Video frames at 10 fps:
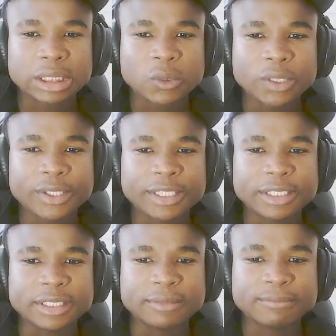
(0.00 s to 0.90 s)
Weird,
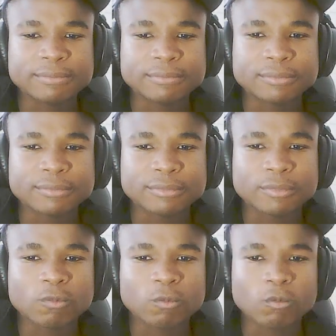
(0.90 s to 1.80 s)
isn't it?
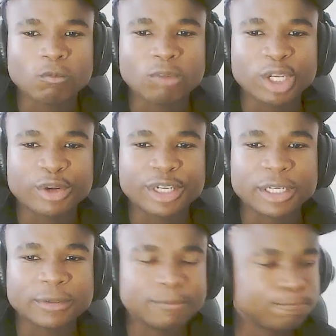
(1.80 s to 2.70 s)
Weird, huh?